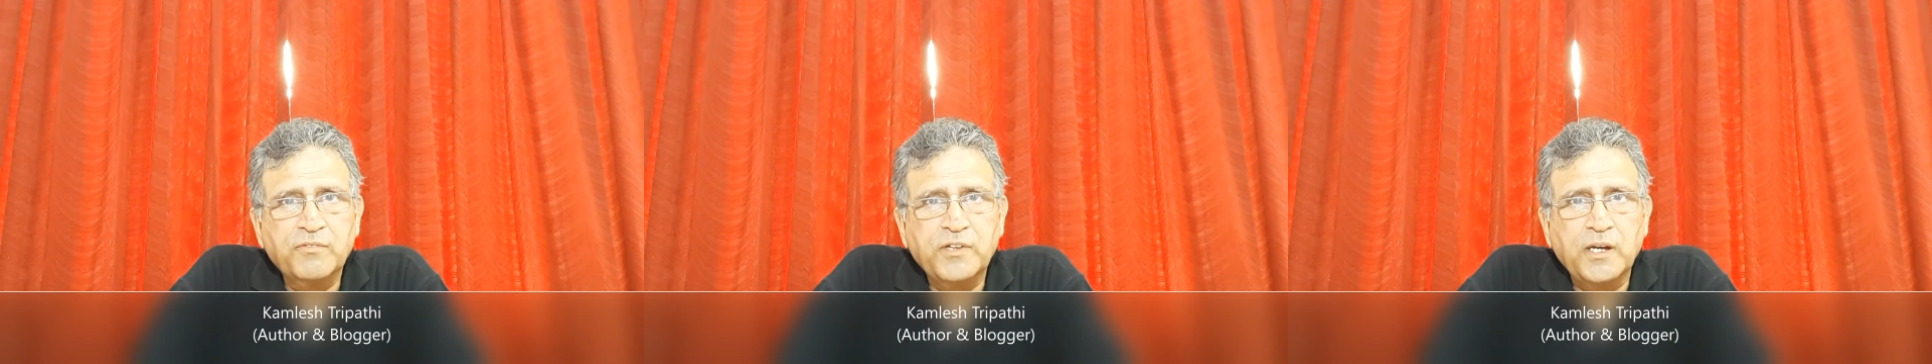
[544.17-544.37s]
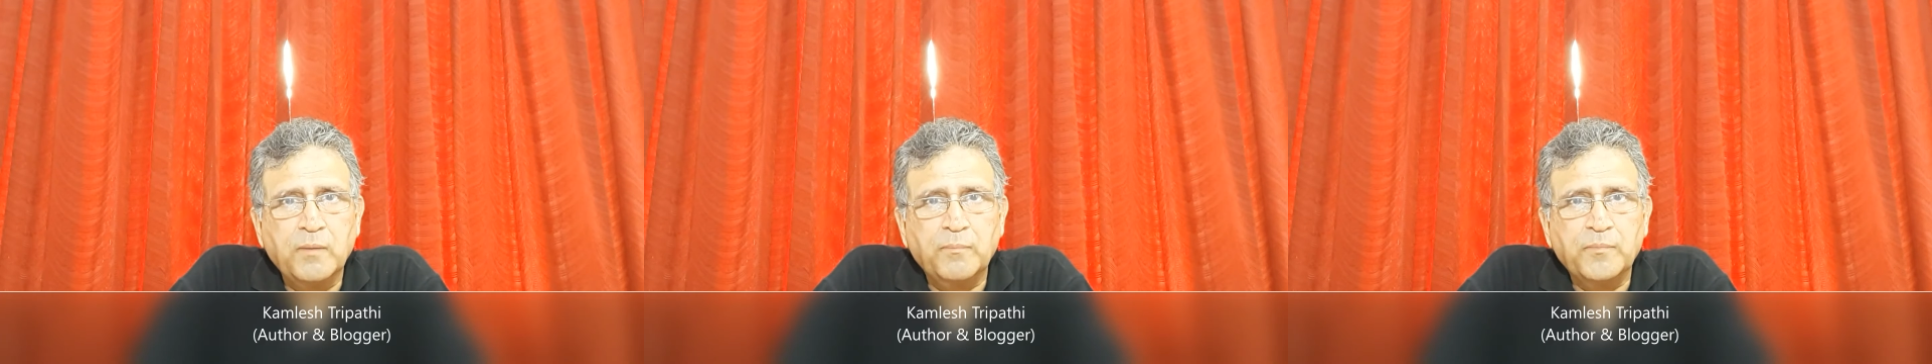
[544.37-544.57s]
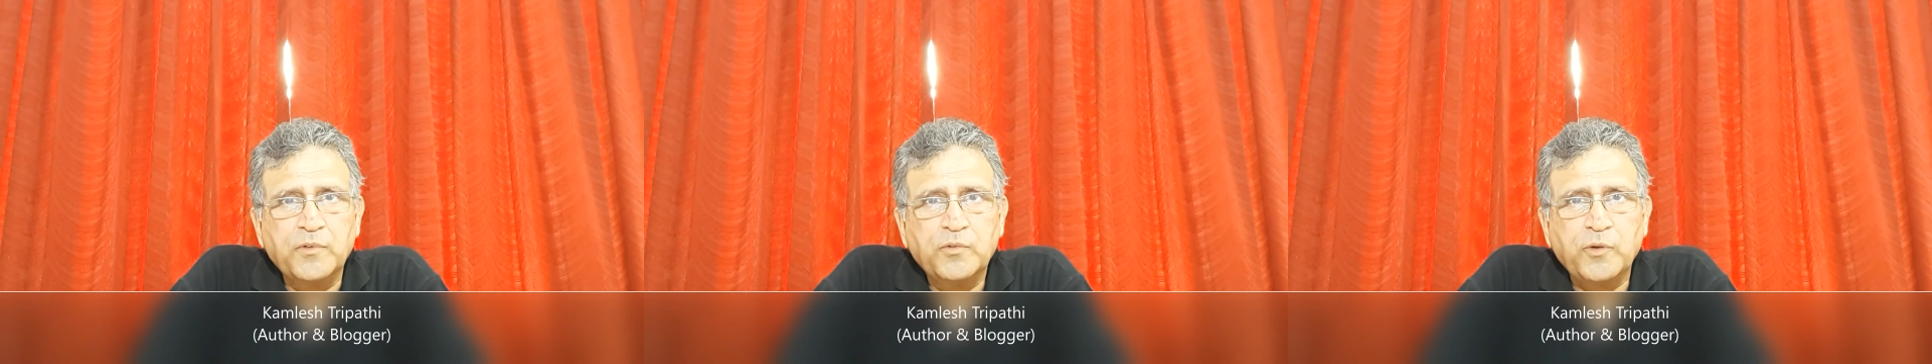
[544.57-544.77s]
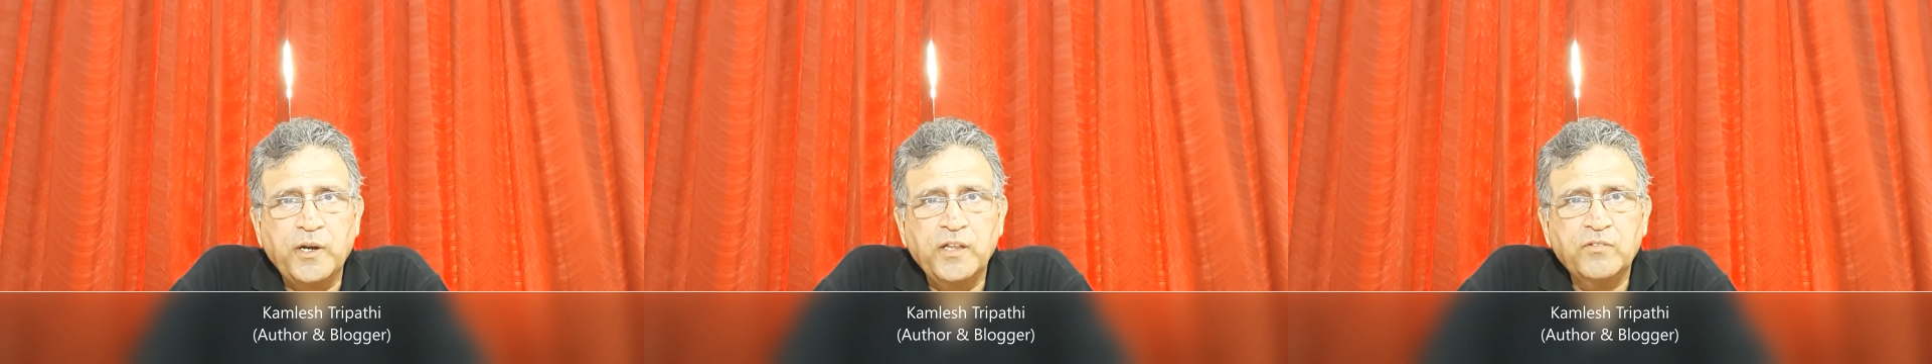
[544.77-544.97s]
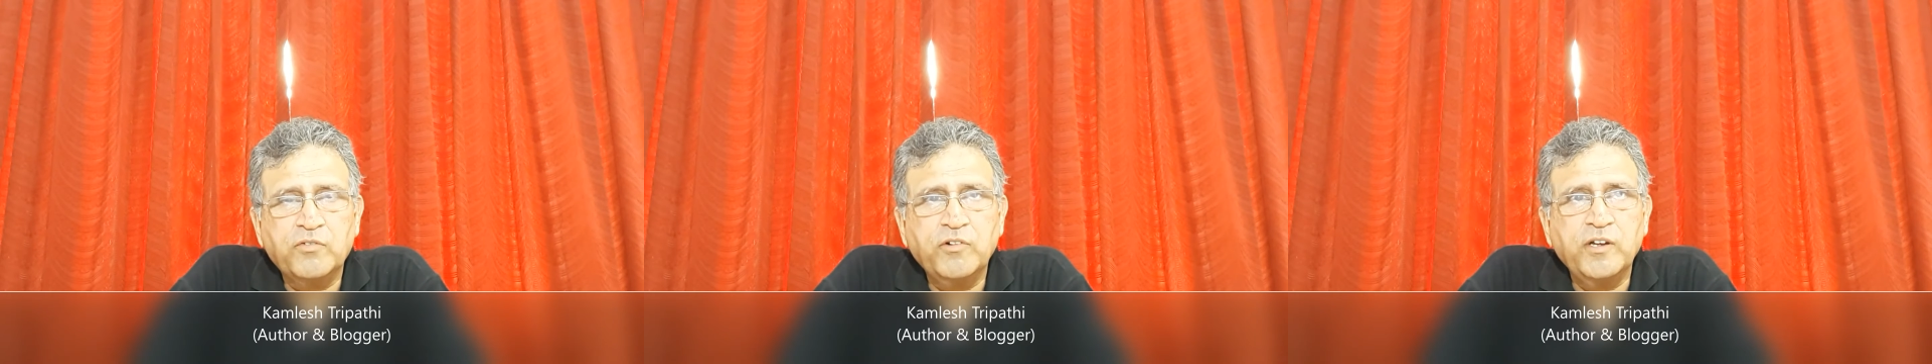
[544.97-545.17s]
of them?
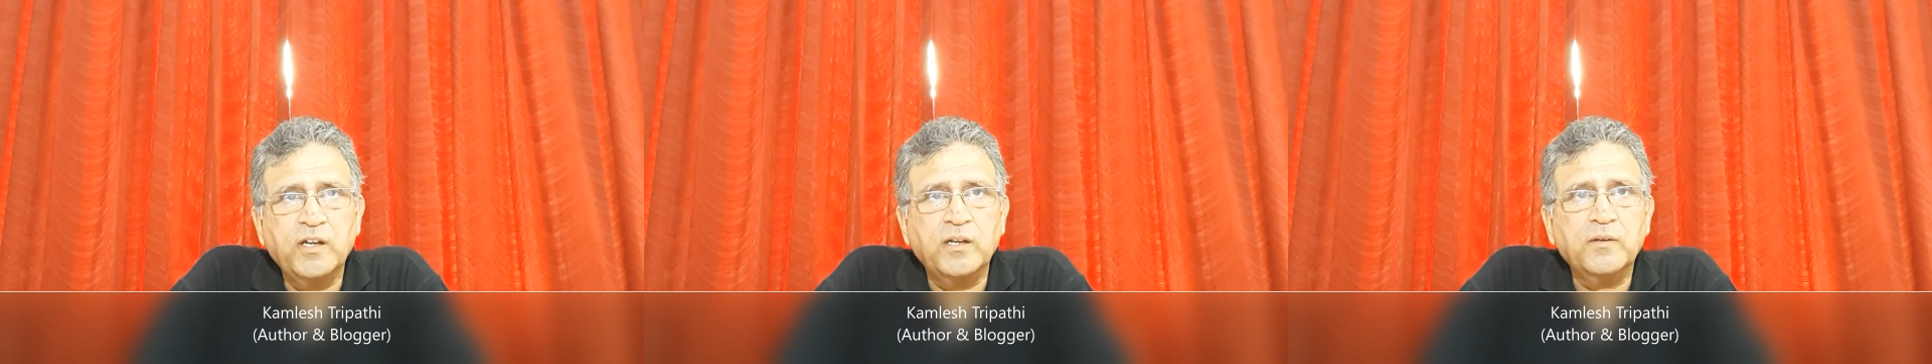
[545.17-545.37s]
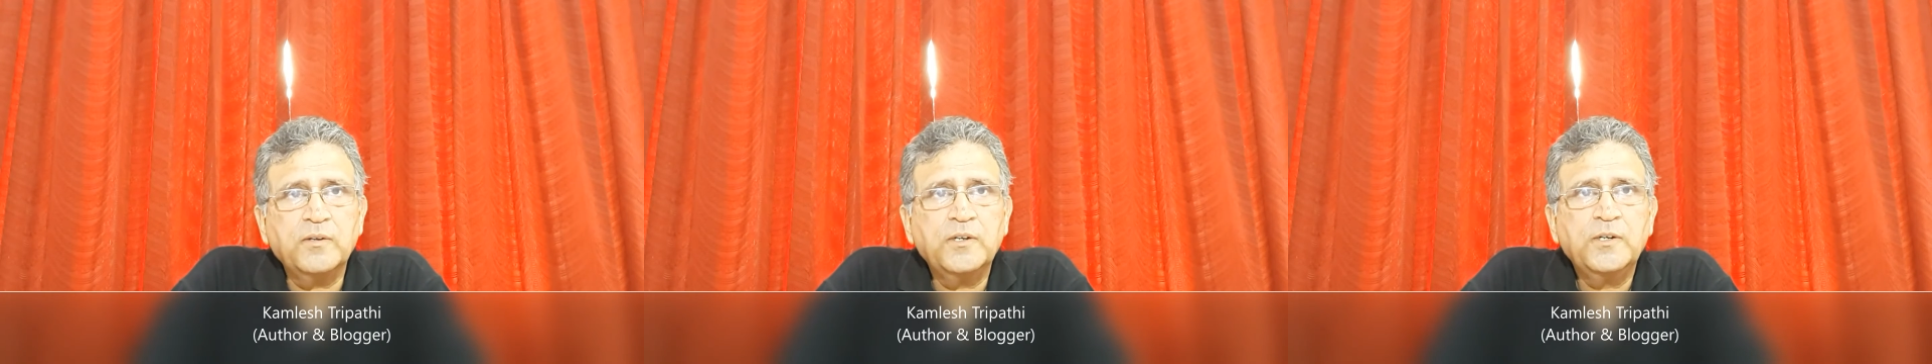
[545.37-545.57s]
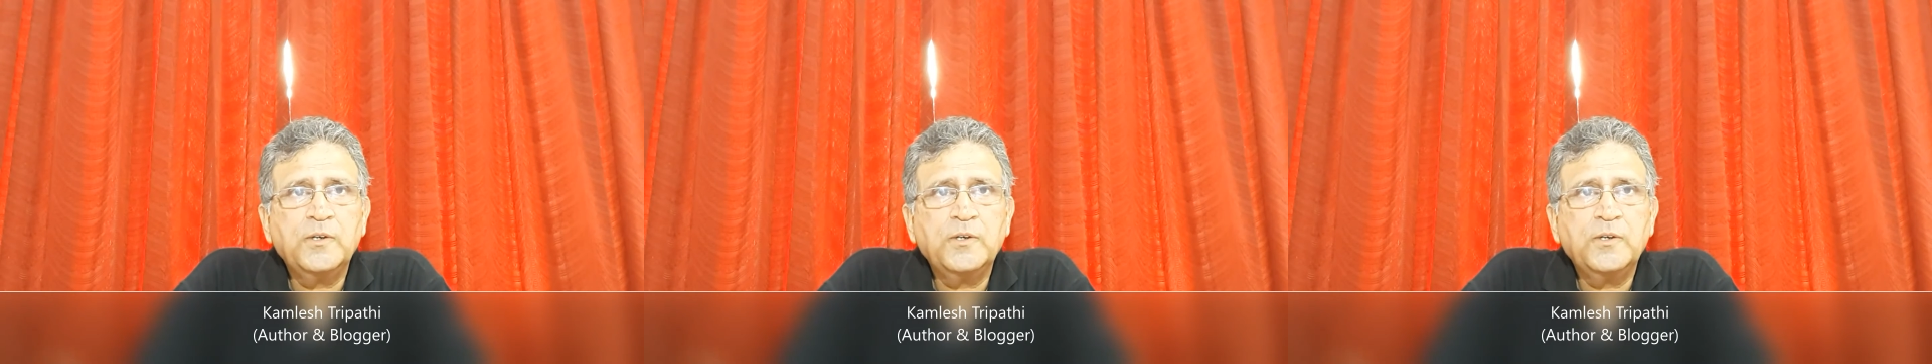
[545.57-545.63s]
23.